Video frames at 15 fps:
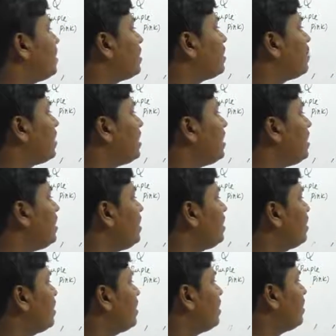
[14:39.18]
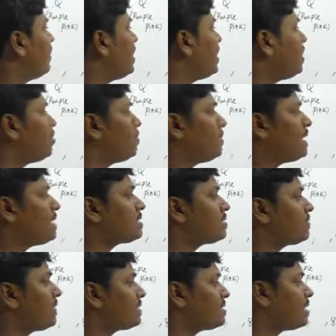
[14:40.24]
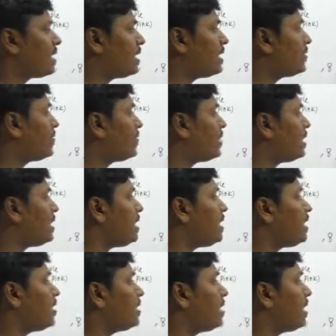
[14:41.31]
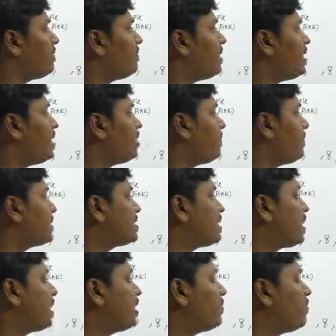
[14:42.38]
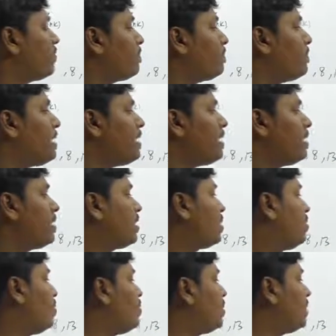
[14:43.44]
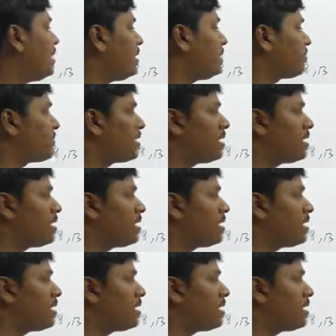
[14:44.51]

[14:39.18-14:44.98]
only we need to fix the color for E, and we need to fix the color for P, Q, T.